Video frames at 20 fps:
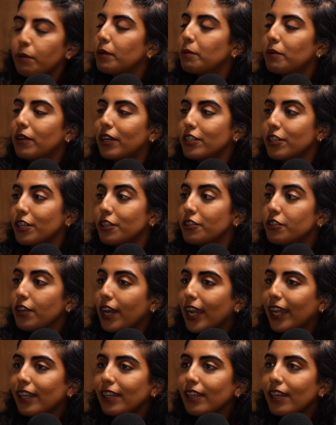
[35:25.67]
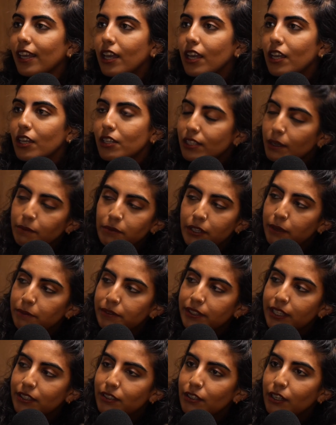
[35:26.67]
people I don't drink,
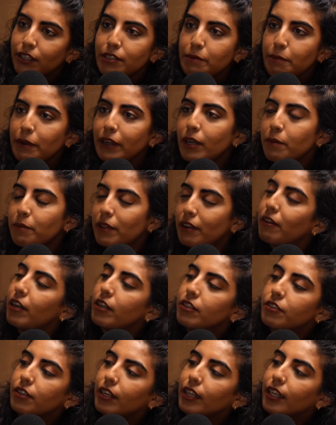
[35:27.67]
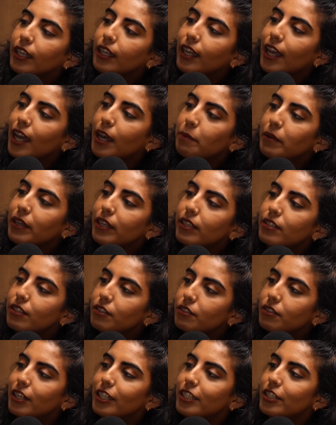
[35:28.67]
sometimes they start to bring up their own drinking habits
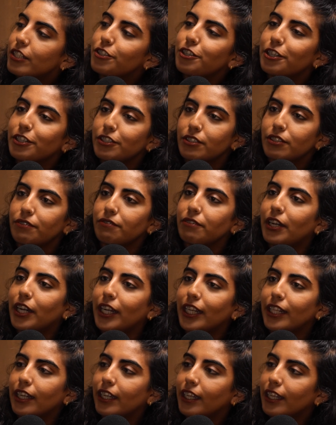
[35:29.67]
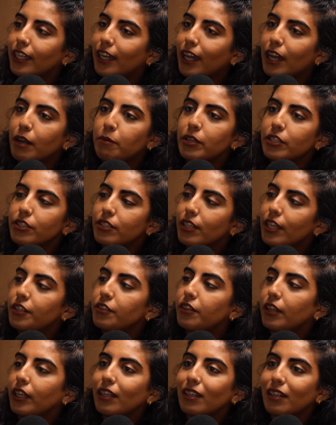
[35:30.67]
and try to justify like how much they
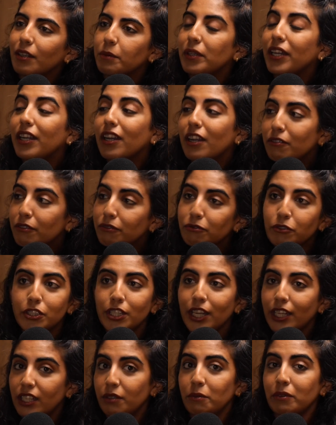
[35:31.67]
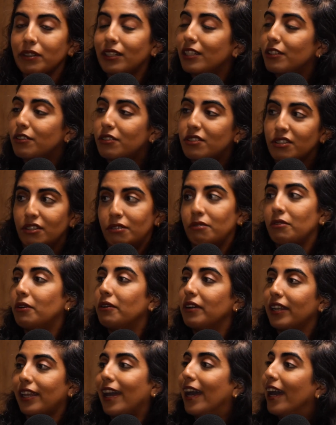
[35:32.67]
drink, and I'm like, I genuinely do
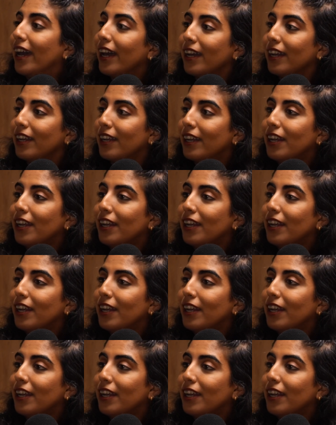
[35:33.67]
not care.